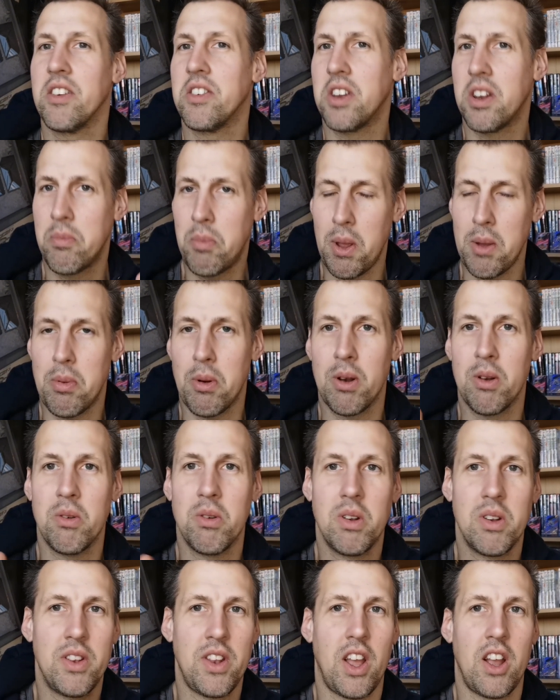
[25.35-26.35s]
I said
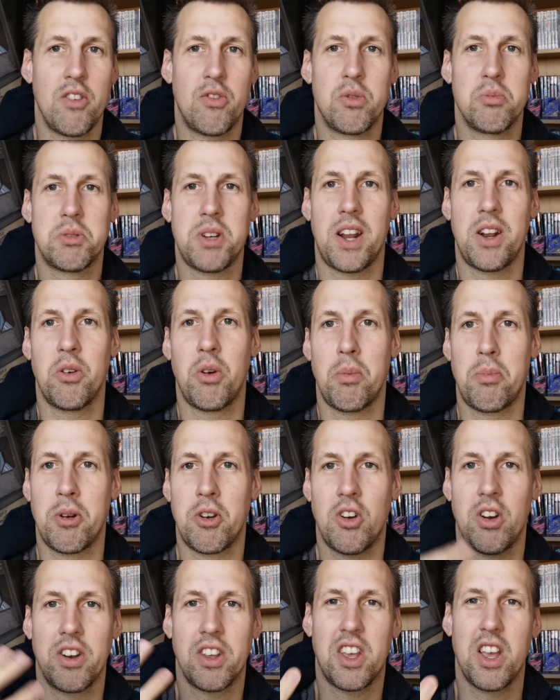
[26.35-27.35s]
people know from channel I've been
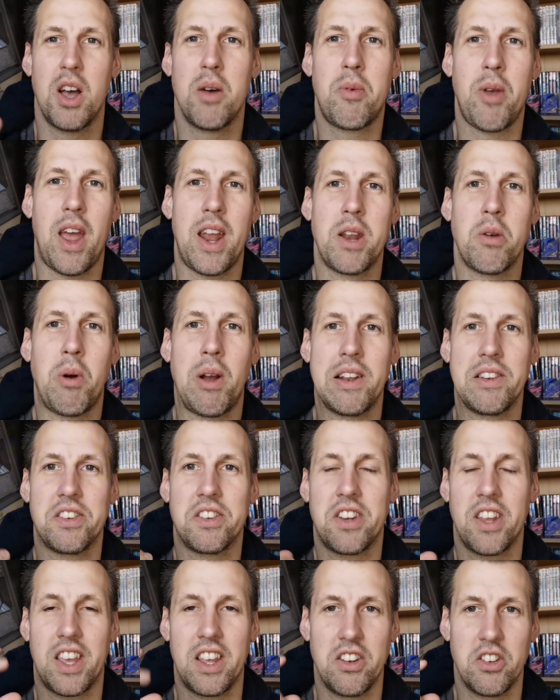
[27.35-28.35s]
trying to curb it anyway and
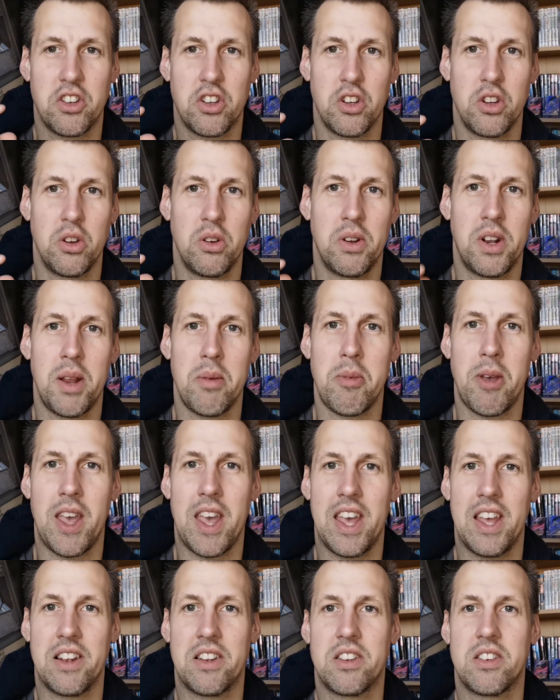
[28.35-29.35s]
sticking to
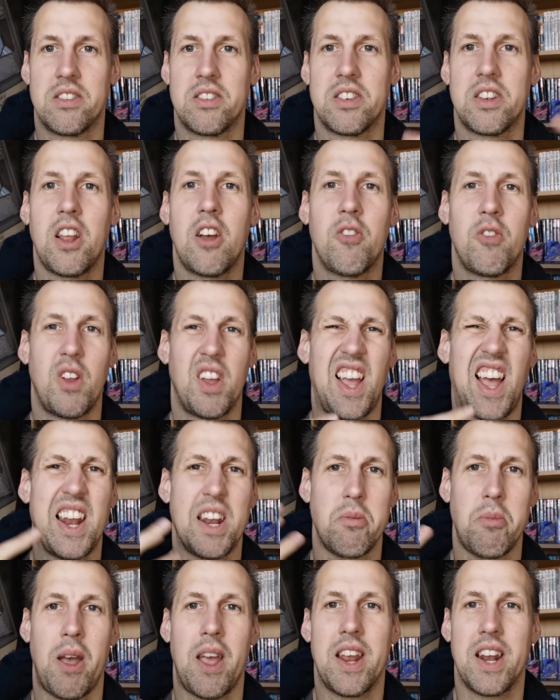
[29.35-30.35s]
limited stuff like
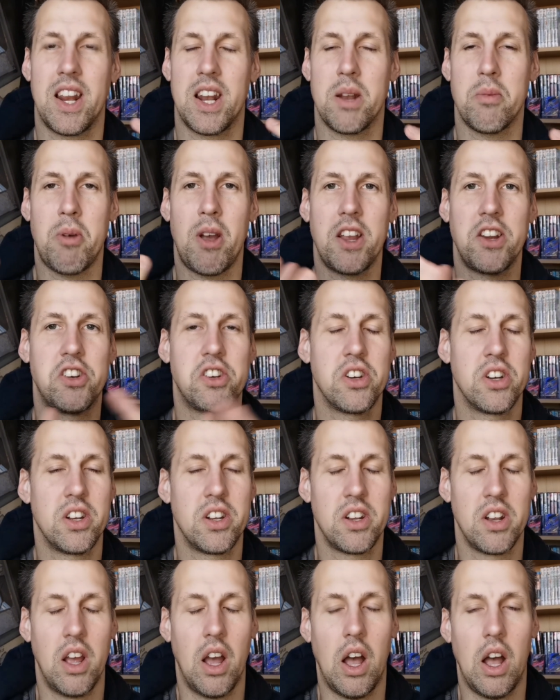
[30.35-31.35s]
anime and
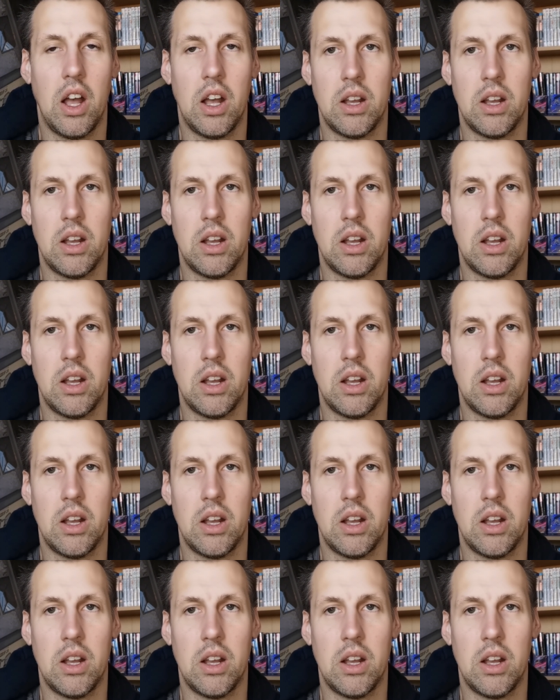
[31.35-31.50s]
animation.